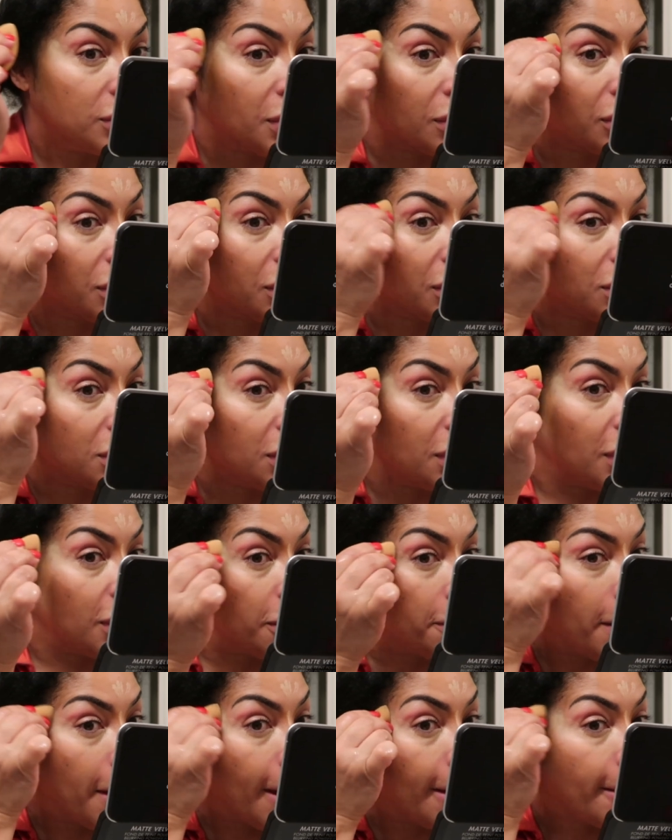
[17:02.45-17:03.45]
something to
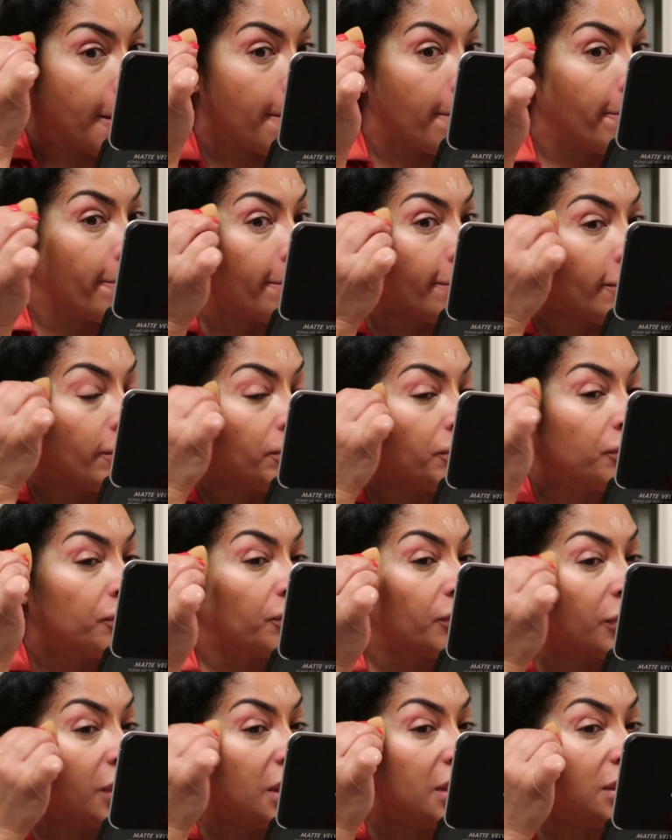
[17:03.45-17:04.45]
anybody.
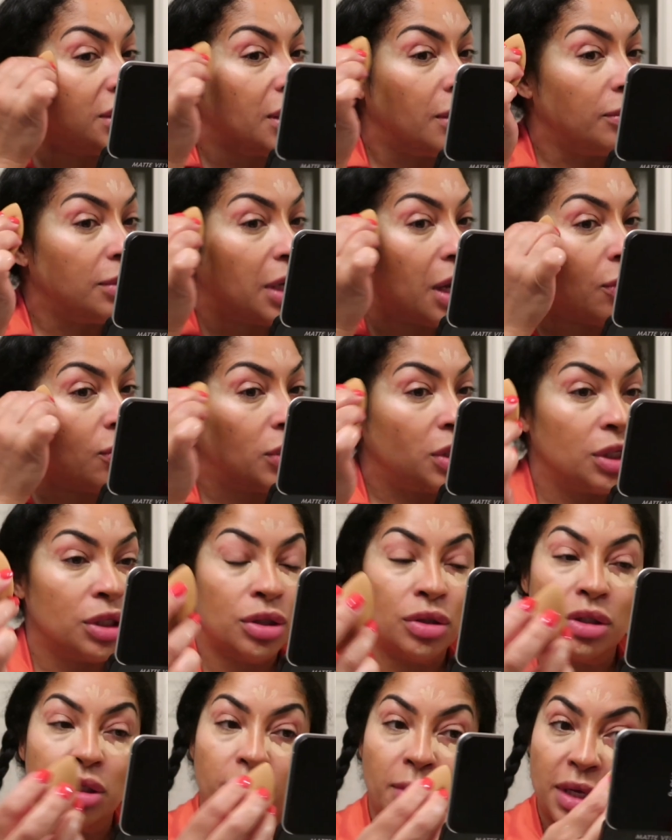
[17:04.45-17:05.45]
It's something I want to
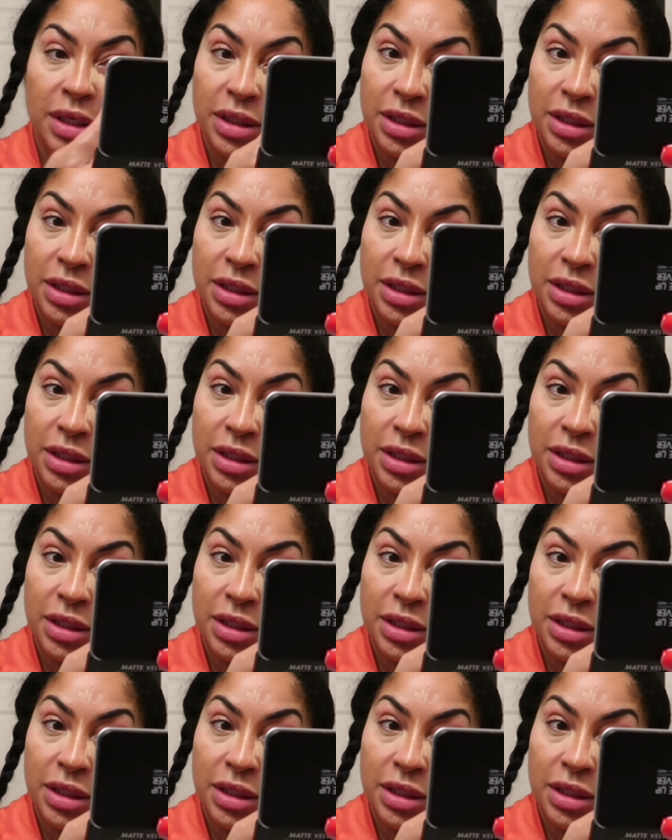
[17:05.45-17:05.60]
do to